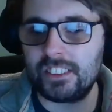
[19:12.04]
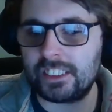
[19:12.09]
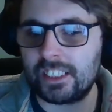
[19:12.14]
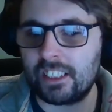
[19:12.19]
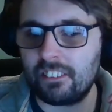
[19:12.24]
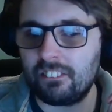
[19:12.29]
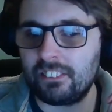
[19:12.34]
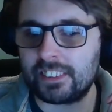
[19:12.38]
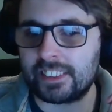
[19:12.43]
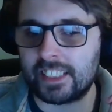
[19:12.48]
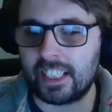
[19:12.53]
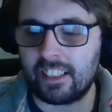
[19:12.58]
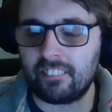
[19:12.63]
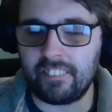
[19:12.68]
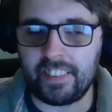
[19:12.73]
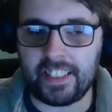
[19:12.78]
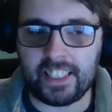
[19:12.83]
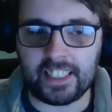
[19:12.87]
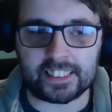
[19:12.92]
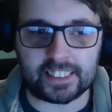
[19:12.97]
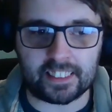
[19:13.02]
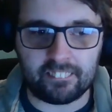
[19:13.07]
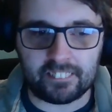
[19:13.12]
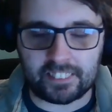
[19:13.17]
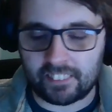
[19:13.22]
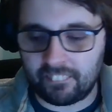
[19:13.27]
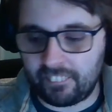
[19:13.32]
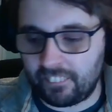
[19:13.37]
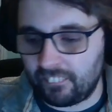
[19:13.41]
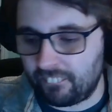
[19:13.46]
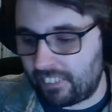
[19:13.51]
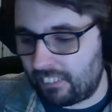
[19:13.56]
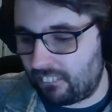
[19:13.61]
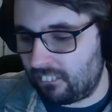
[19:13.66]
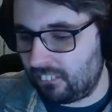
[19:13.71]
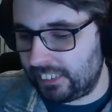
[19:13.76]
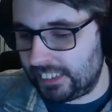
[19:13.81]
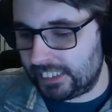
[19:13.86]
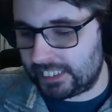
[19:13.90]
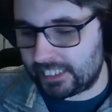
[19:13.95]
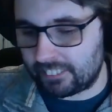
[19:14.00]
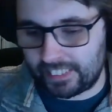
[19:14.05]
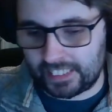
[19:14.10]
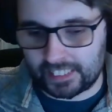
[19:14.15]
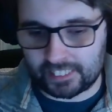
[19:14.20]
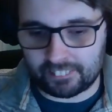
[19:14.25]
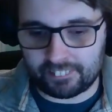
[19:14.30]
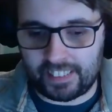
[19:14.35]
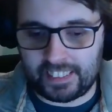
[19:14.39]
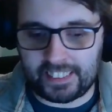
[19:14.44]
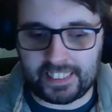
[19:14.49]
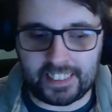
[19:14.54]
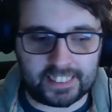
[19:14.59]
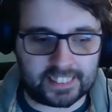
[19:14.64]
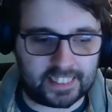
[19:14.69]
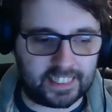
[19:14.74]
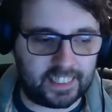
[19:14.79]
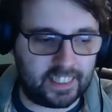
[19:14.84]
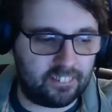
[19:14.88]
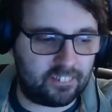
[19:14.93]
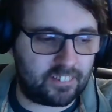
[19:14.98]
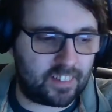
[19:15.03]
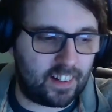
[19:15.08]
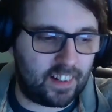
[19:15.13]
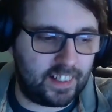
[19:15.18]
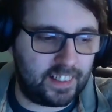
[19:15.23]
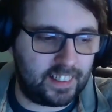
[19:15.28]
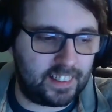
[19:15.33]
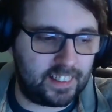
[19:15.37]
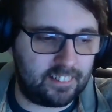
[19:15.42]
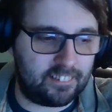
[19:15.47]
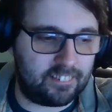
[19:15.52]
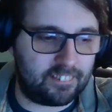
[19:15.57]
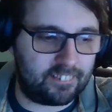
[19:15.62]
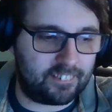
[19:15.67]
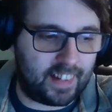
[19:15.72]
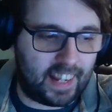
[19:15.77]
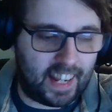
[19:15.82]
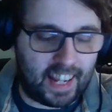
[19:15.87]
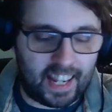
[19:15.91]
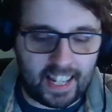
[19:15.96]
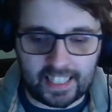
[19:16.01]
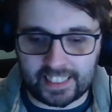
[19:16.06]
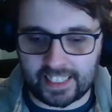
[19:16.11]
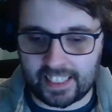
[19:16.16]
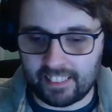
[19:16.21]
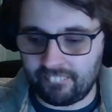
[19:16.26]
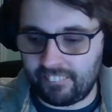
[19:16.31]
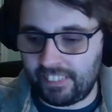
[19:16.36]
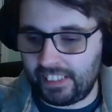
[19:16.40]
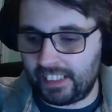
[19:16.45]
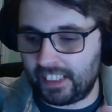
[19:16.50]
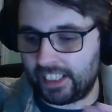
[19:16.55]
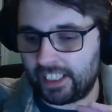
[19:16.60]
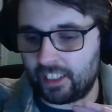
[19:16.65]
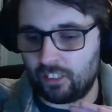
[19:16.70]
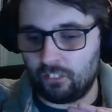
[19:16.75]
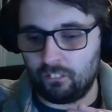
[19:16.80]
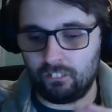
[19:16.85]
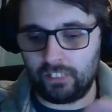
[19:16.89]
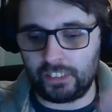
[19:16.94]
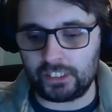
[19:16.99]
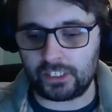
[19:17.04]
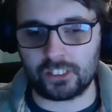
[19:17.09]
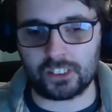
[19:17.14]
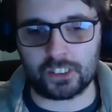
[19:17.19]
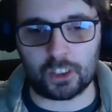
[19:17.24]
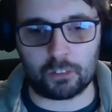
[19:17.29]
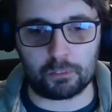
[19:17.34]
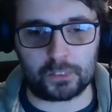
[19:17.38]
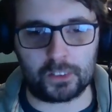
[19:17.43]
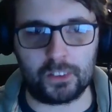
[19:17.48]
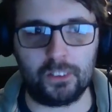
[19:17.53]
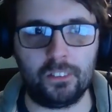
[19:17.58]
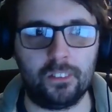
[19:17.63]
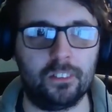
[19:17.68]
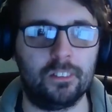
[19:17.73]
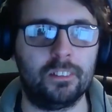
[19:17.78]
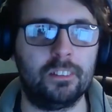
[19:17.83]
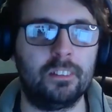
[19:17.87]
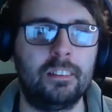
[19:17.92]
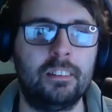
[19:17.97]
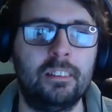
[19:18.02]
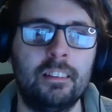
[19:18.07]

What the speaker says: So tell me about all these different aesthetics that you've kind of had. Give me like a whistle stop tour.